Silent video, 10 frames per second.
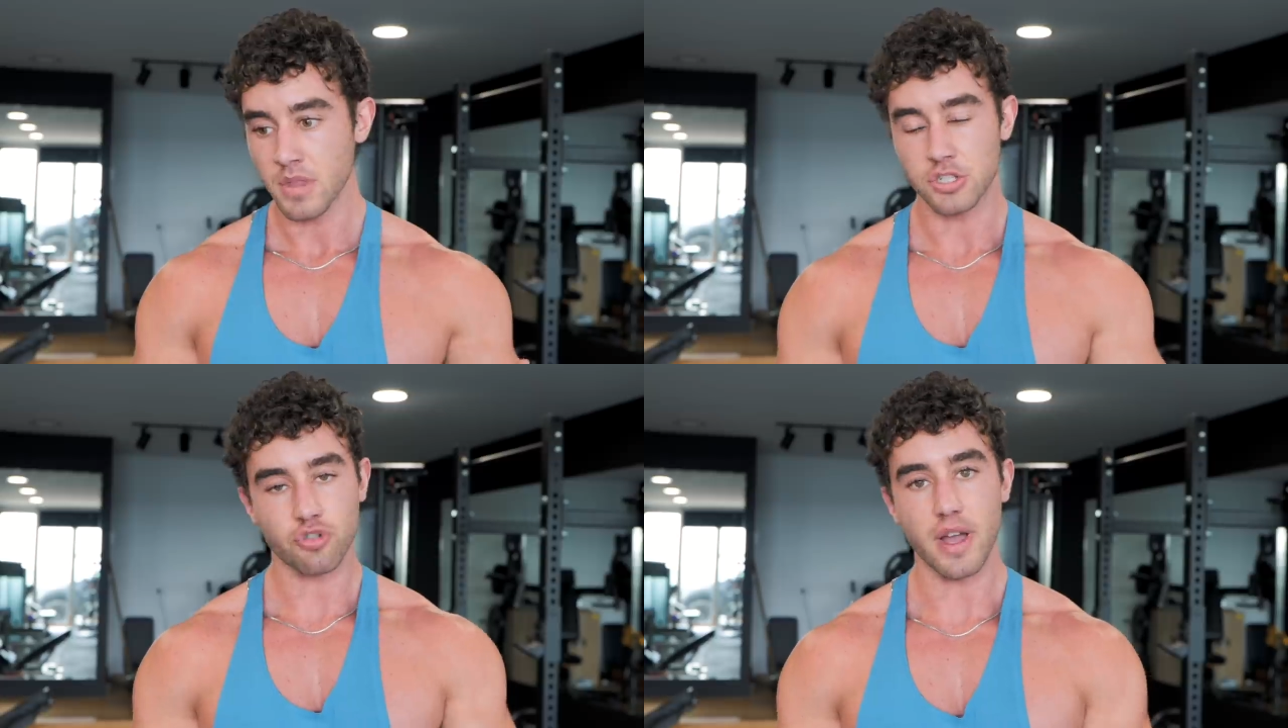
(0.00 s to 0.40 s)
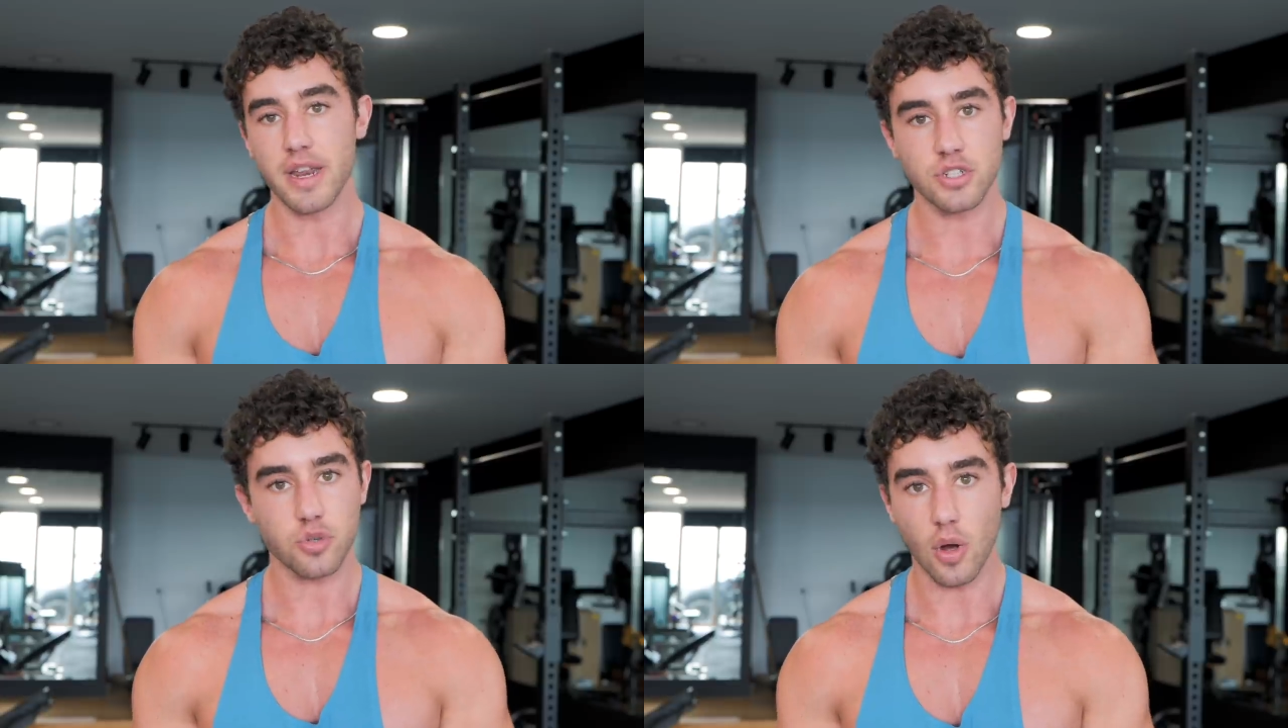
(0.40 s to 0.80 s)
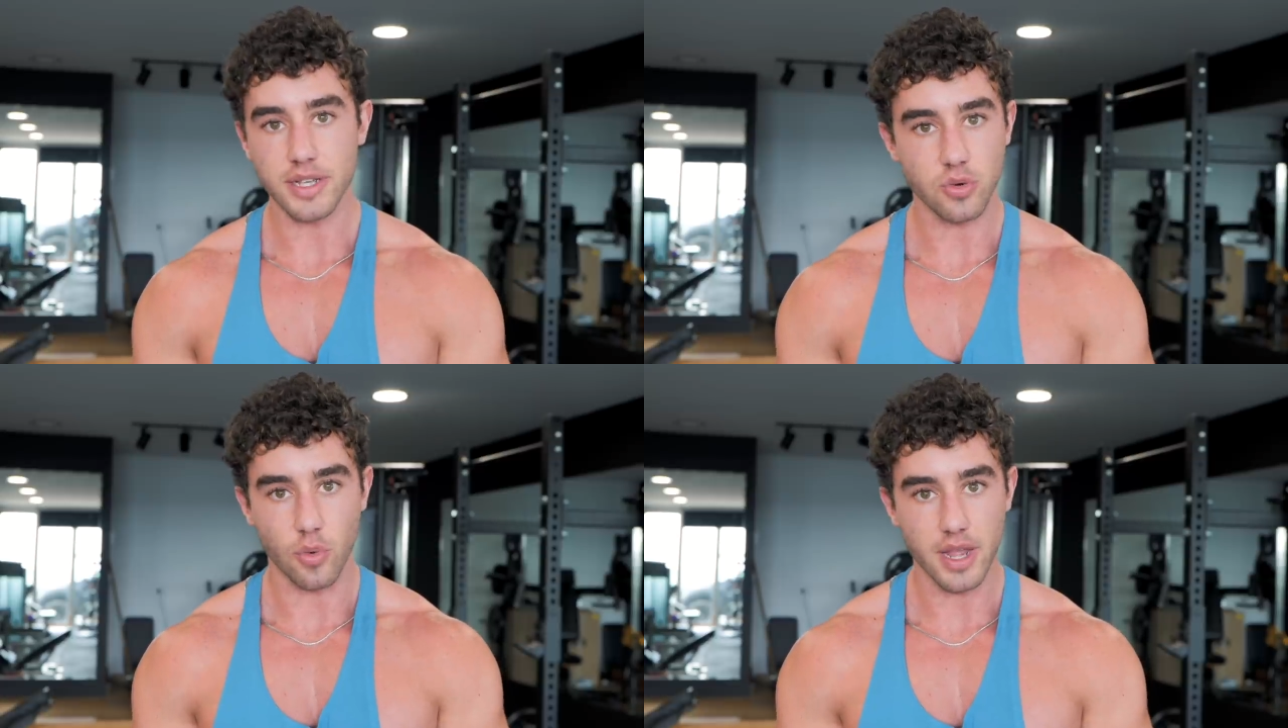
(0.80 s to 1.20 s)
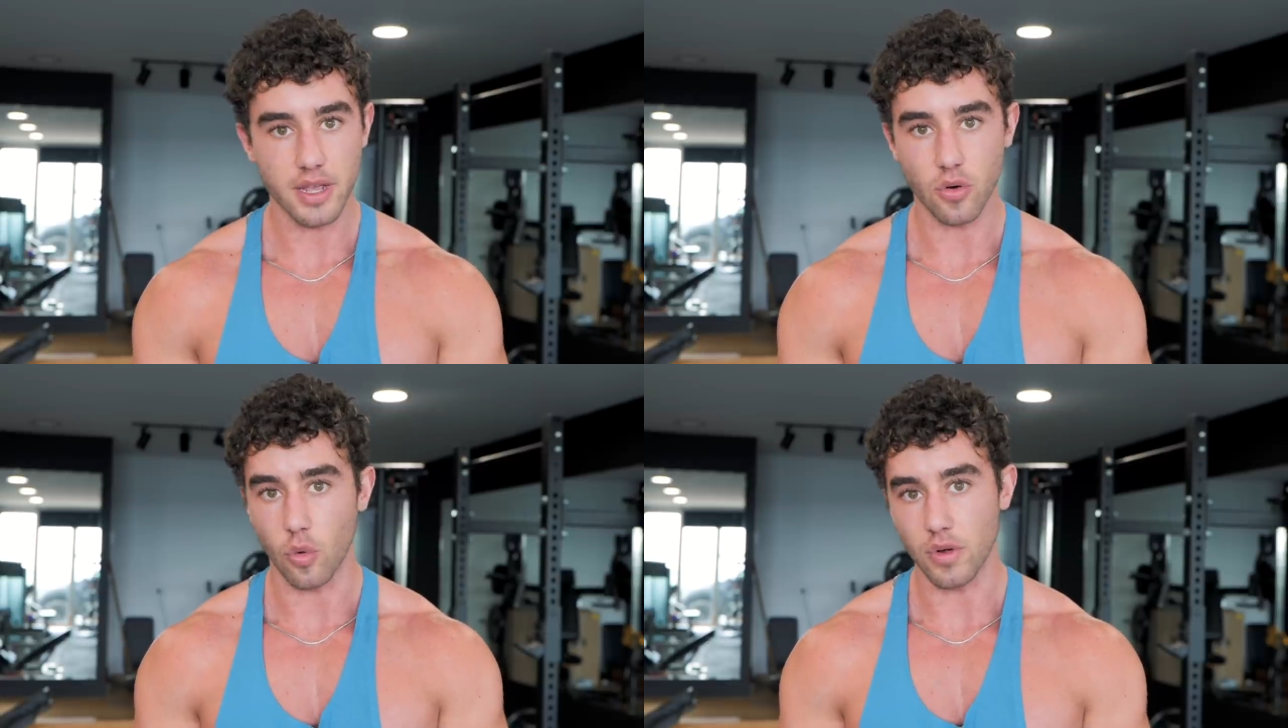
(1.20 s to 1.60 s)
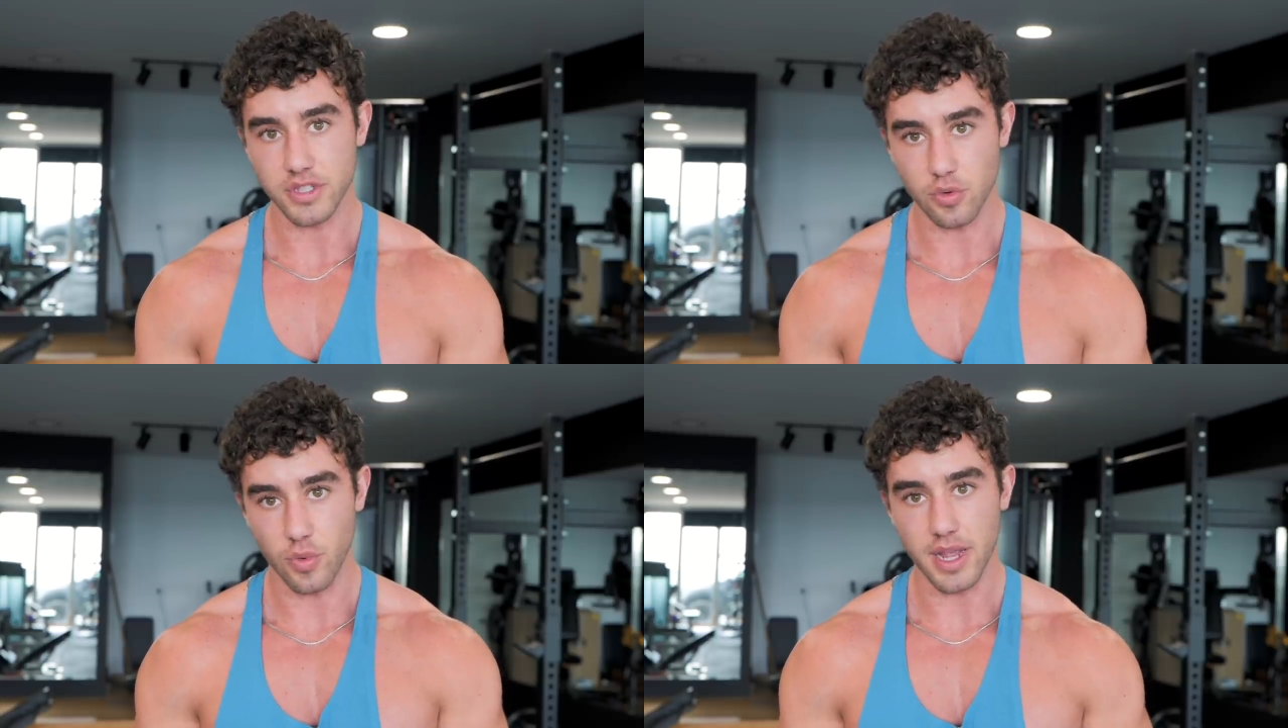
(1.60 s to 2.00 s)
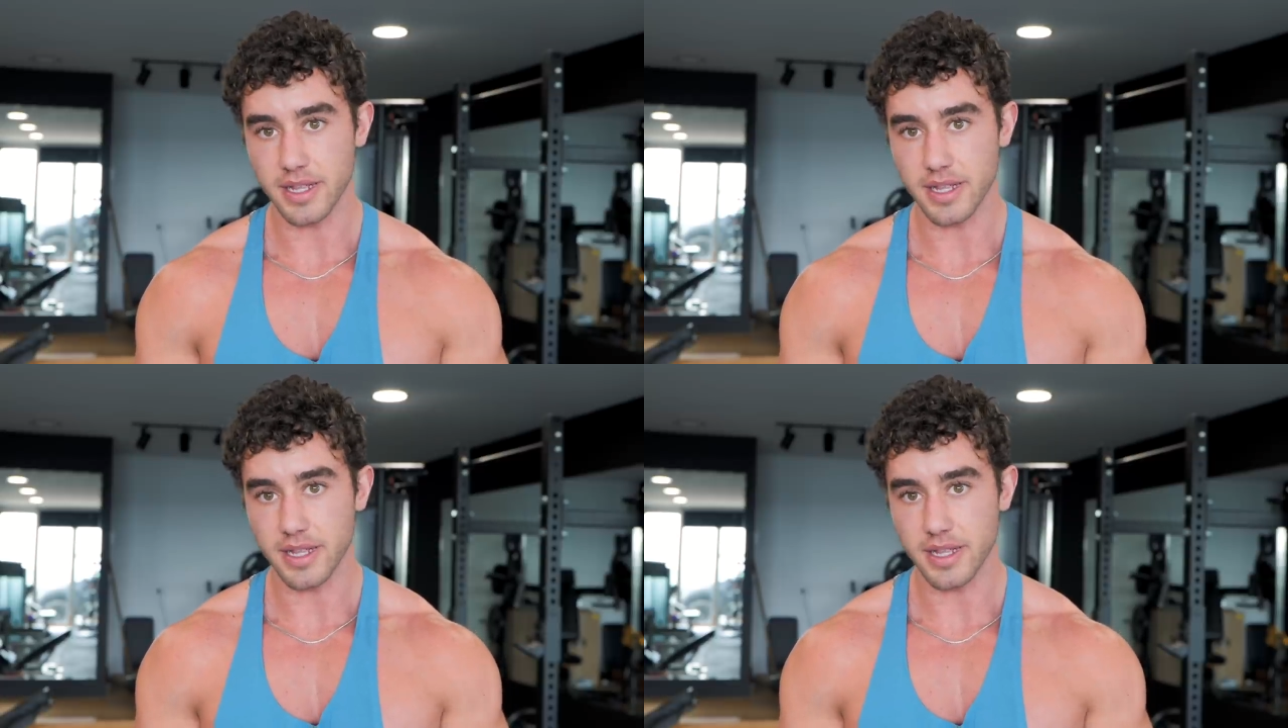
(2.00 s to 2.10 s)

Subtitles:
Train it twice a week or once a week,